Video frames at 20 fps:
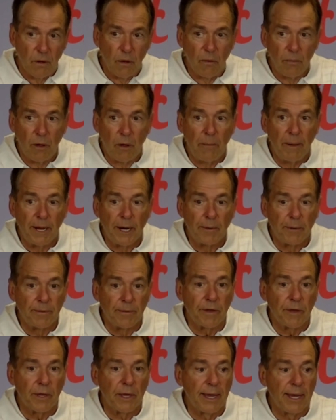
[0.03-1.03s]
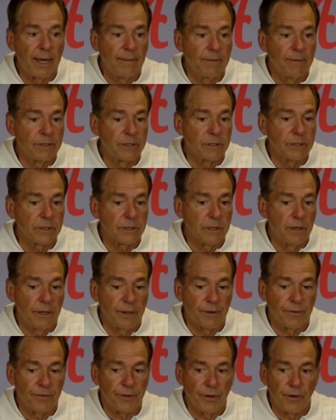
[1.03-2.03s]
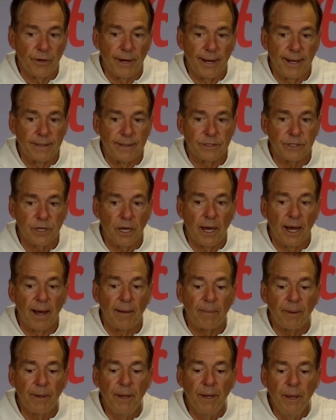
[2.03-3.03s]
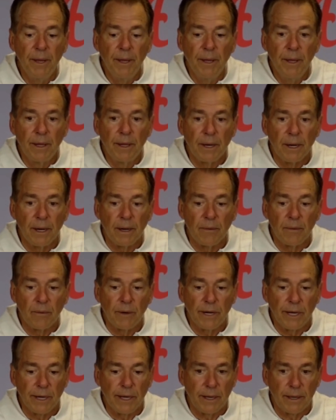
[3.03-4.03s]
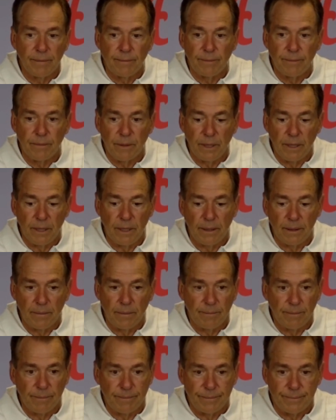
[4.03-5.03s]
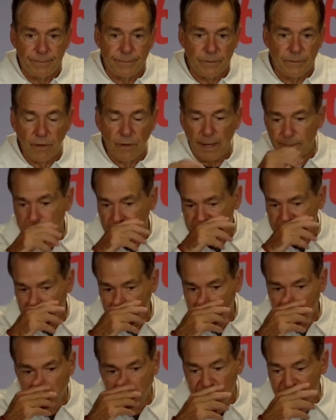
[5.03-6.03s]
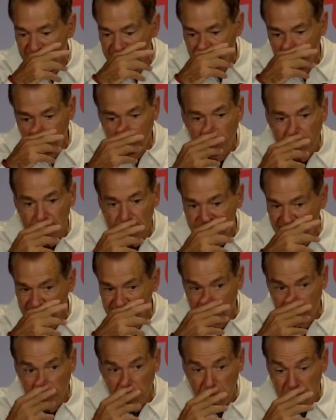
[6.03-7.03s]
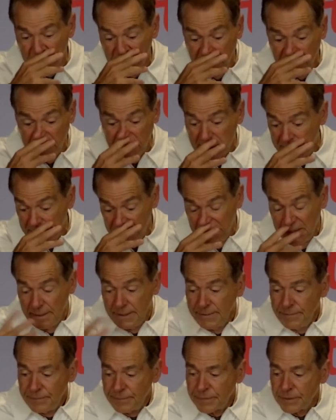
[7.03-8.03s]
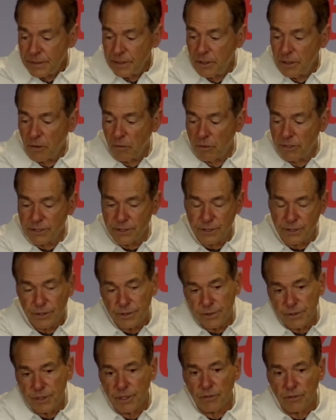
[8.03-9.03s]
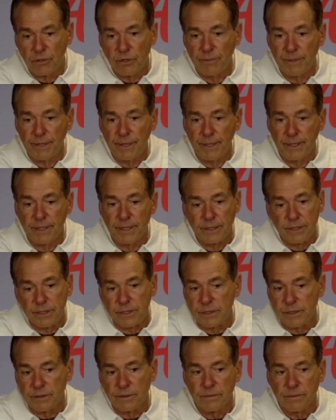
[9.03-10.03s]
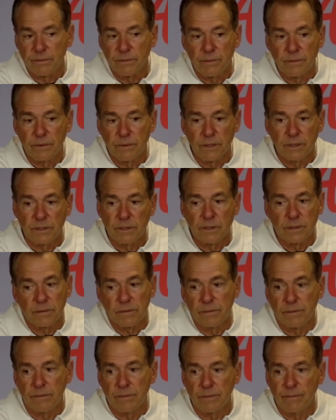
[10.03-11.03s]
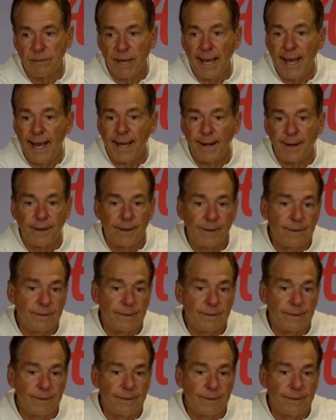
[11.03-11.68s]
whole momentum of the game is on a third down stop. We get a grabbing a guy by the face mask after the play, you know, which, you know, to me is, it's bad.